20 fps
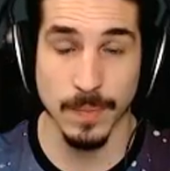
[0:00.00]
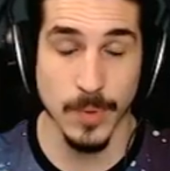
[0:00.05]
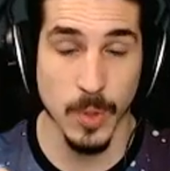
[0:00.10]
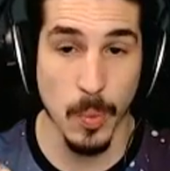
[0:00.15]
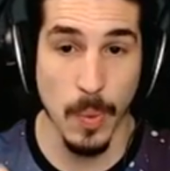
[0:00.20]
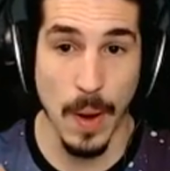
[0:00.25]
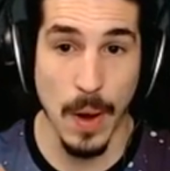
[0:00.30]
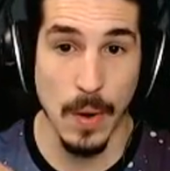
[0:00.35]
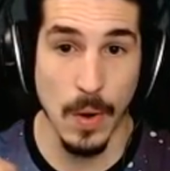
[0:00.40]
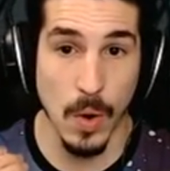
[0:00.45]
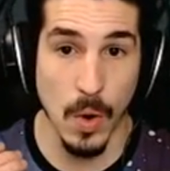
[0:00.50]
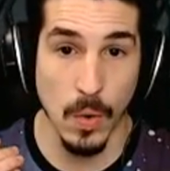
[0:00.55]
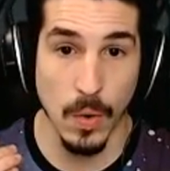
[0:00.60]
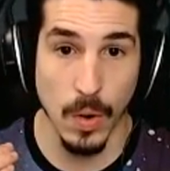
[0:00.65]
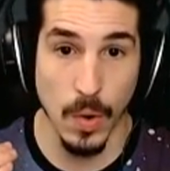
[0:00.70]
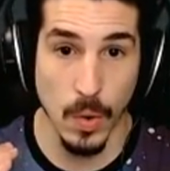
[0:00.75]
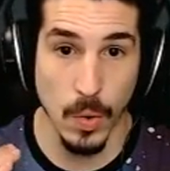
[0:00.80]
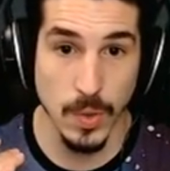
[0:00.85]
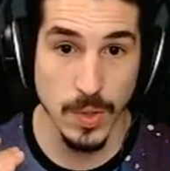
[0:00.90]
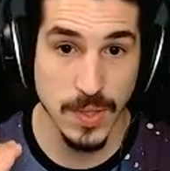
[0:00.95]
Superpower
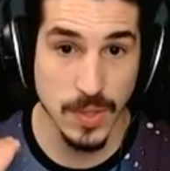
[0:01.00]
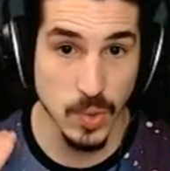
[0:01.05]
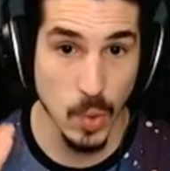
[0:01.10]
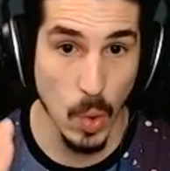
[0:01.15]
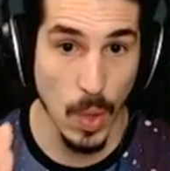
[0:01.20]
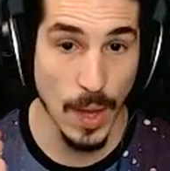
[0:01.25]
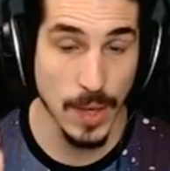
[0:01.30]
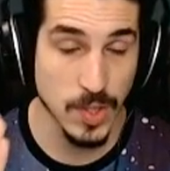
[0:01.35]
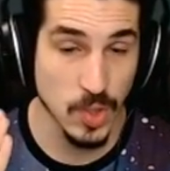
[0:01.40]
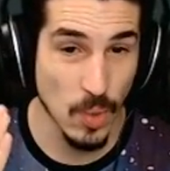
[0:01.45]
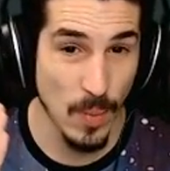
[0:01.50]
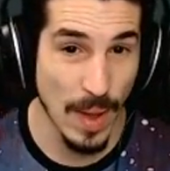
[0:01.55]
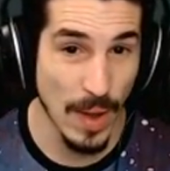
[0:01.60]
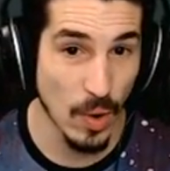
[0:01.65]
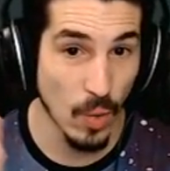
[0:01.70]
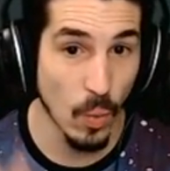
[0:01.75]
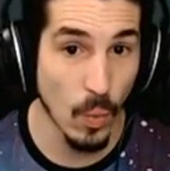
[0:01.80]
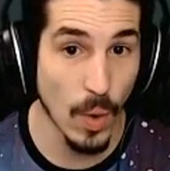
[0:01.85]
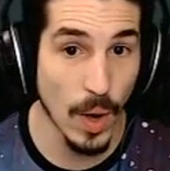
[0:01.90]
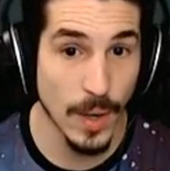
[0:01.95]
Oko's Snorlax no
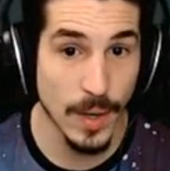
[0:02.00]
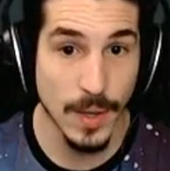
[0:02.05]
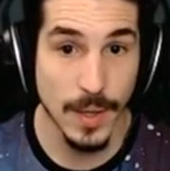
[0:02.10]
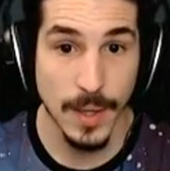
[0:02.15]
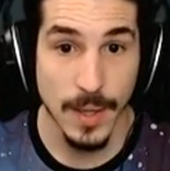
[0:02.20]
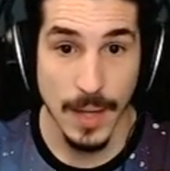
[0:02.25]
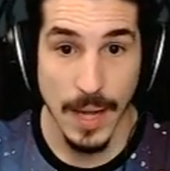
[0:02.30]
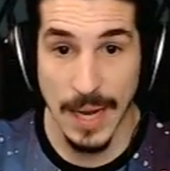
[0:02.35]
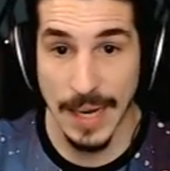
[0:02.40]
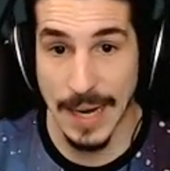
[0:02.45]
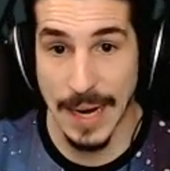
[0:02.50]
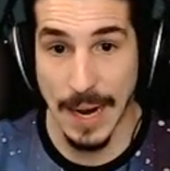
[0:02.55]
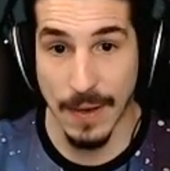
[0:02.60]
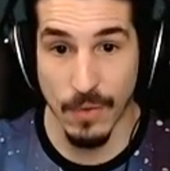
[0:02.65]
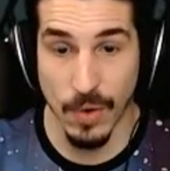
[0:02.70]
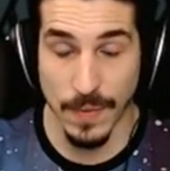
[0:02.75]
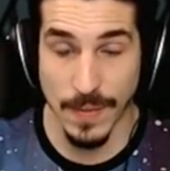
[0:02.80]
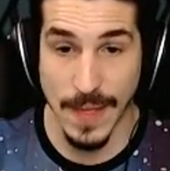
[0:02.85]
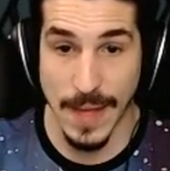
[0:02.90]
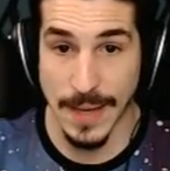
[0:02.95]
matter what. I
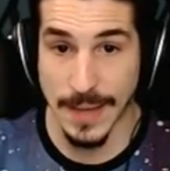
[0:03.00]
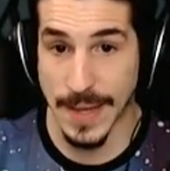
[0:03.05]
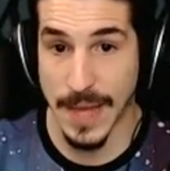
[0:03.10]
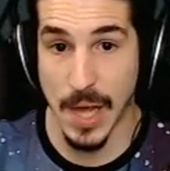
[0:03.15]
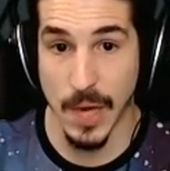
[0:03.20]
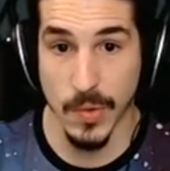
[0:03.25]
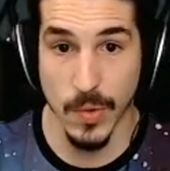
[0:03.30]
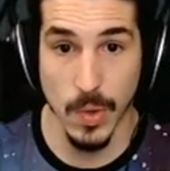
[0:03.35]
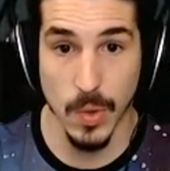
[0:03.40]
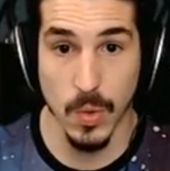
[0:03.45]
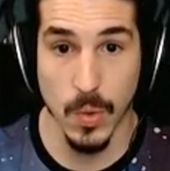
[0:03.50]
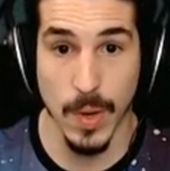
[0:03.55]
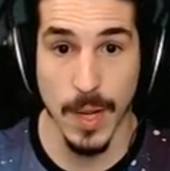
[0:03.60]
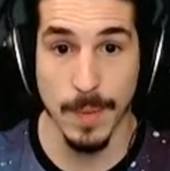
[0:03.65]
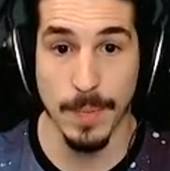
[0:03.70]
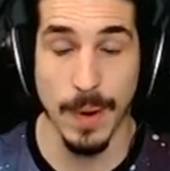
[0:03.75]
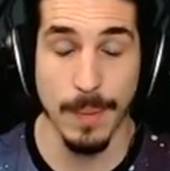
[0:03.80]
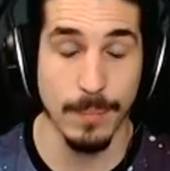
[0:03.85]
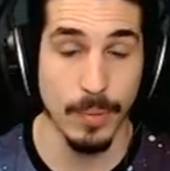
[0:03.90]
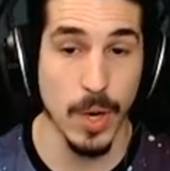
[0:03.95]
gotta run that calc real quick,
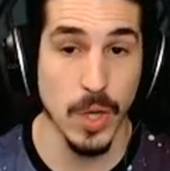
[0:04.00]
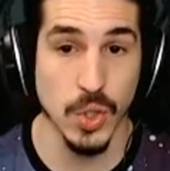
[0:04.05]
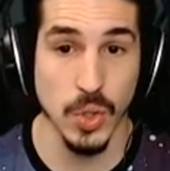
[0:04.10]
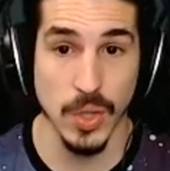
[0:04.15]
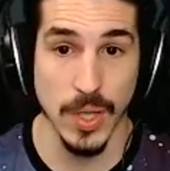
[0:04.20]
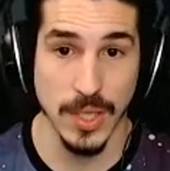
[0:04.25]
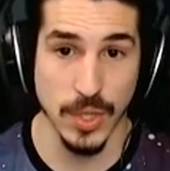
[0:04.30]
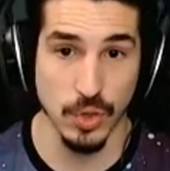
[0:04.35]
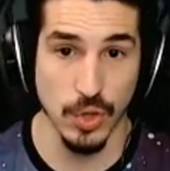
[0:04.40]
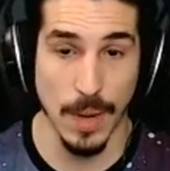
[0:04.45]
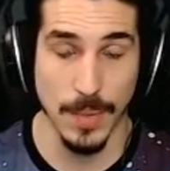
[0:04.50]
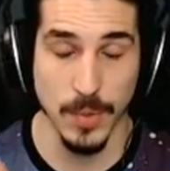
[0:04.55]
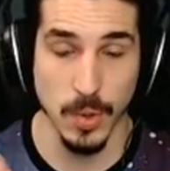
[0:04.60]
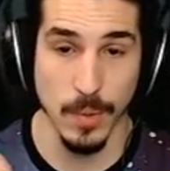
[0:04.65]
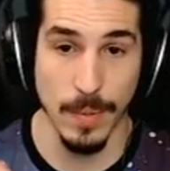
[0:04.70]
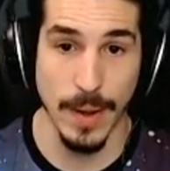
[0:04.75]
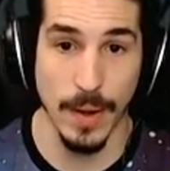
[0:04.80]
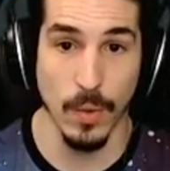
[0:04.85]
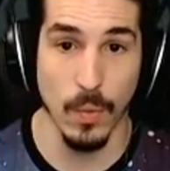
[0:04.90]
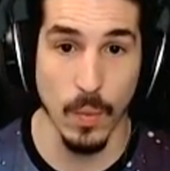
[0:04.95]
but I'm pretty sure X drops no
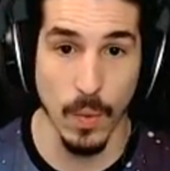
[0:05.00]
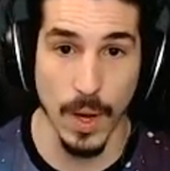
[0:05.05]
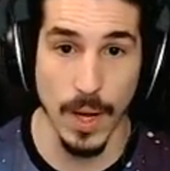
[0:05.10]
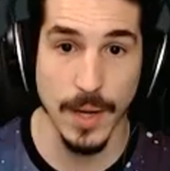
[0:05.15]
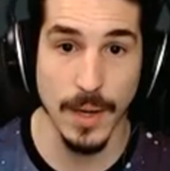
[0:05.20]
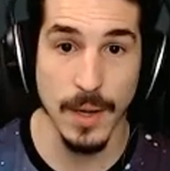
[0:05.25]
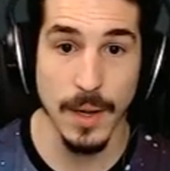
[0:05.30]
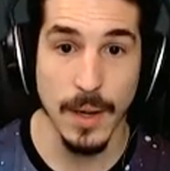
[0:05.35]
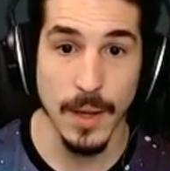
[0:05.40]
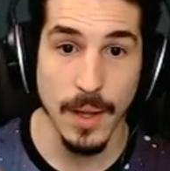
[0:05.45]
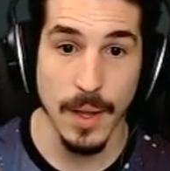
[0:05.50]
matter what.